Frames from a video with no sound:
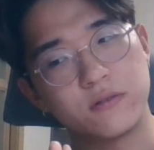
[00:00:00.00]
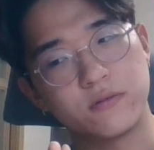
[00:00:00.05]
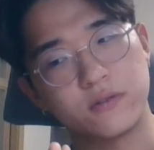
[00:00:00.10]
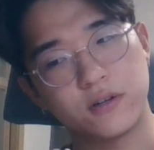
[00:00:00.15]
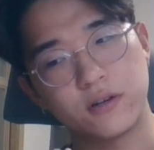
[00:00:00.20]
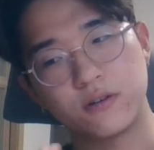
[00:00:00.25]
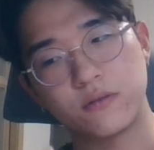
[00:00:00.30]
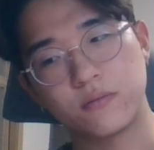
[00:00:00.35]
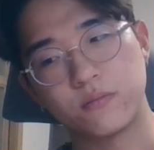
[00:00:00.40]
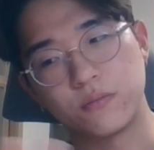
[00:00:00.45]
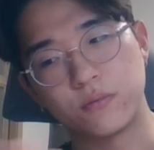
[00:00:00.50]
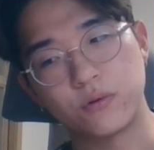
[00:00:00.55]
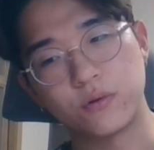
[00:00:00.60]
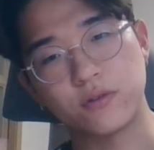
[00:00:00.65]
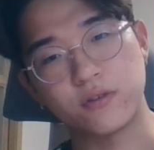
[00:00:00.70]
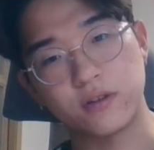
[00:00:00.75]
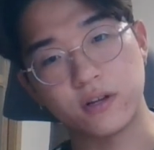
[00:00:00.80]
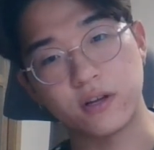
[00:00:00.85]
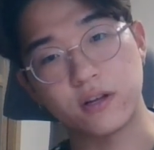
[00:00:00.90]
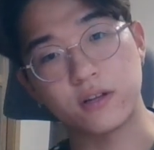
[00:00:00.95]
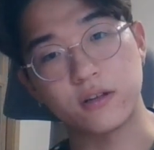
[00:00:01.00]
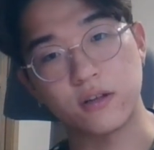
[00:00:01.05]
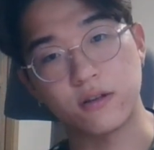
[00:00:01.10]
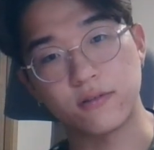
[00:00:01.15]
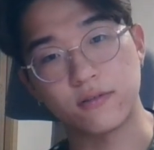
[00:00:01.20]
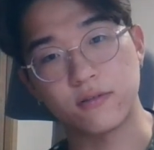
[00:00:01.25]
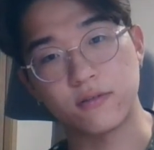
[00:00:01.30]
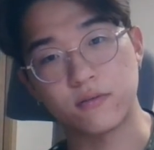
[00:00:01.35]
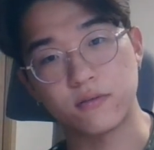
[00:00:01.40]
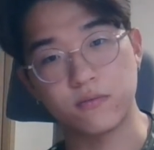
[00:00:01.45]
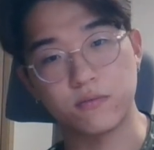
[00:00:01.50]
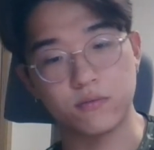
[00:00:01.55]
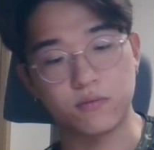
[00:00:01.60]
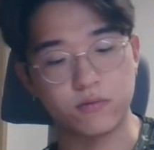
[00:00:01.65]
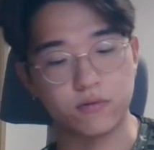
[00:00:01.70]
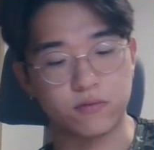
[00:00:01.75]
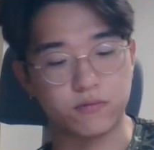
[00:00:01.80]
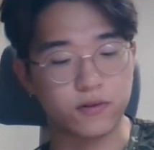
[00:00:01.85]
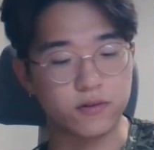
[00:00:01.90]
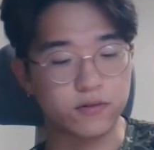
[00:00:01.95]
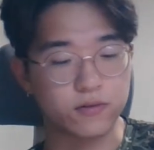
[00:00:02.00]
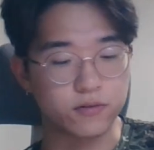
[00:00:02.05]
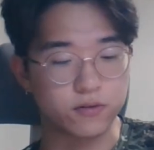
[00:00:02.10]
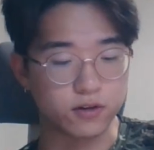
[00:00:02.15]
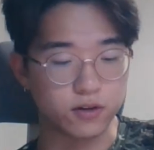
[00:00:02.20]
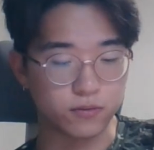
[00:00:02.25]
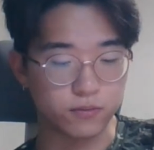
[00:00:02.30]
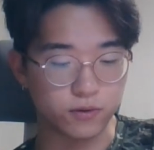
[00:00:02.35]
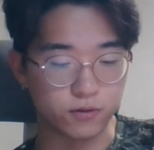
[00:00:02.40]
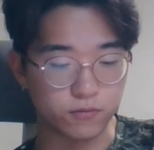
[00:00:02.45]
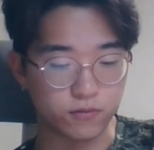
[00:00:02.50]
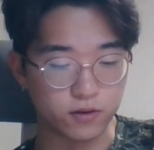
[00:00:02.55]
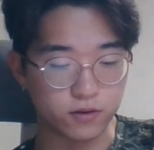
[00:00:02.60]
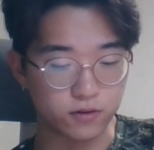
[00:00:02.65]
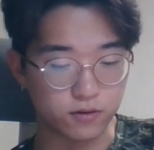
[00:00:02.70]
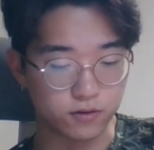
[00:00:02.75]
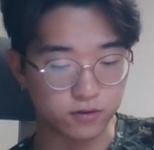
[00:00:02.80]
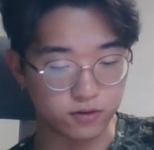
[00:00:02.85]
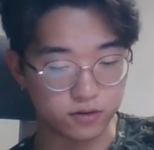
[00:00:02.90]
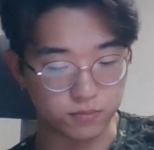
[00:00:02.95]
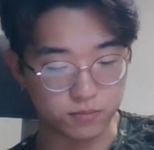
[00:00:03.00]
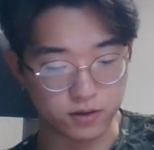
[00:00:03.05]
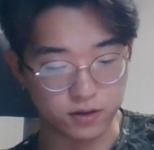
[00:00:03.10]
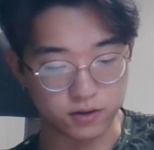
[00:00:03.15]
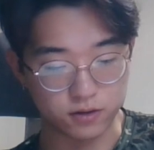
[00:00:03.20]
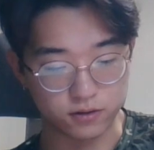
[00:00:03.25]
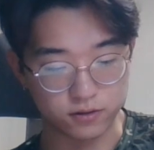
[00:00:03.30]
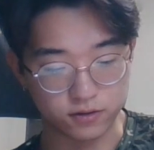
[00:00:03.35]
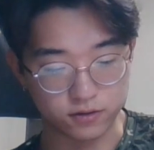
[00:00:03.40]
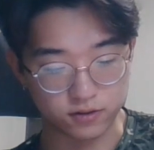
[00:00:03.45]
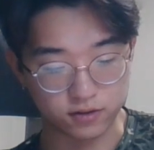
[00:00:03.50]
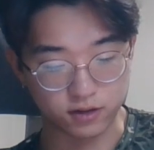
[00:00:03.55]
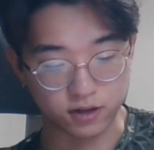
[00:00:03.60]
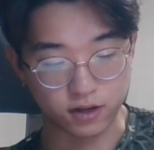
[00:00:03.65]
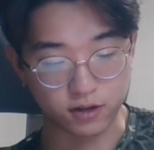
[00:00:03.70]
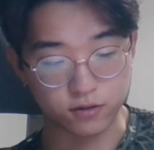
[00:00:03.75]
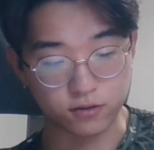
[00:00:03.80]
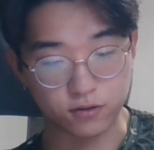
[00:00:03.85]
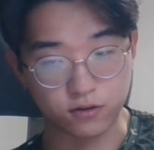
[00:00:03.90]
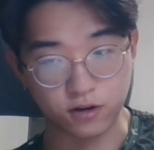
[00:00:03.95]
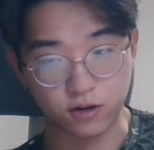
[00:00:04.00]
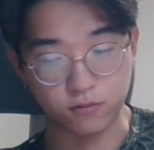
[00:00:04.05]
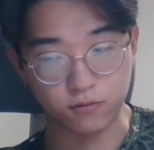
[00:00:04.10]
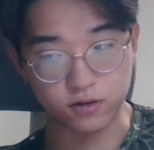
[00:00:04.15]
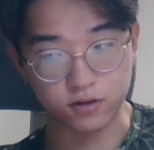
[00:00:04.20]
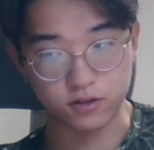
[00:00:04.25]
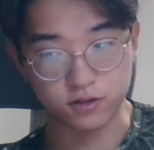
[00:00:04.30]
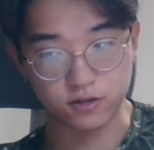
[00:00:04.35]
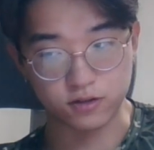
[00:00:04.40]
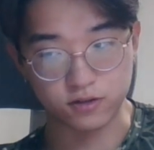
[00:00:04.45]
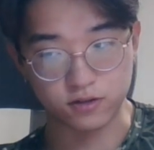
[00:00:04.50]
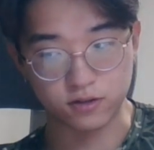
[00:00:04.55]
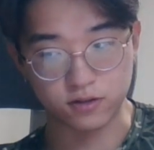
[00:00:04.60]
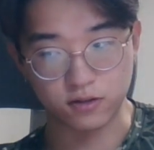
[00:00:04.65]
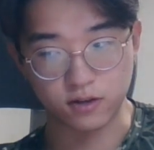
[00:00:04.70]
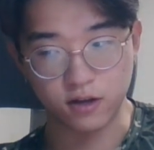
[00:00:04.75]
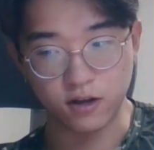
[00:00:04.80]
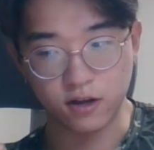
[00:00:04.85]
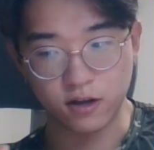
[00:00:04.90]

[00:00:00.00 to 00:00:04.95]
there's more stages, professor said, but we learned about the scattering, which is